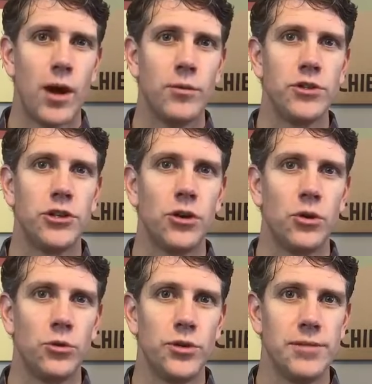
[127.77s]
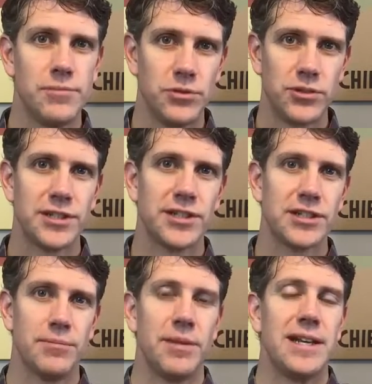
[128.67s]
Why would your own immune
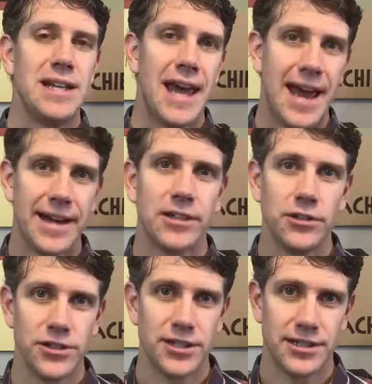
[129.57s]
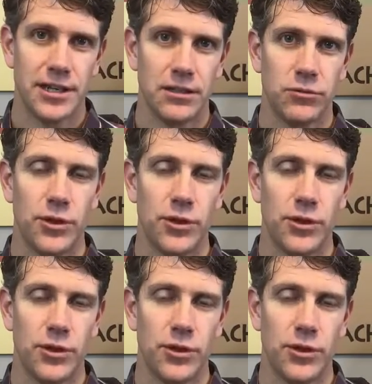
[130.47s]
system attack yourself?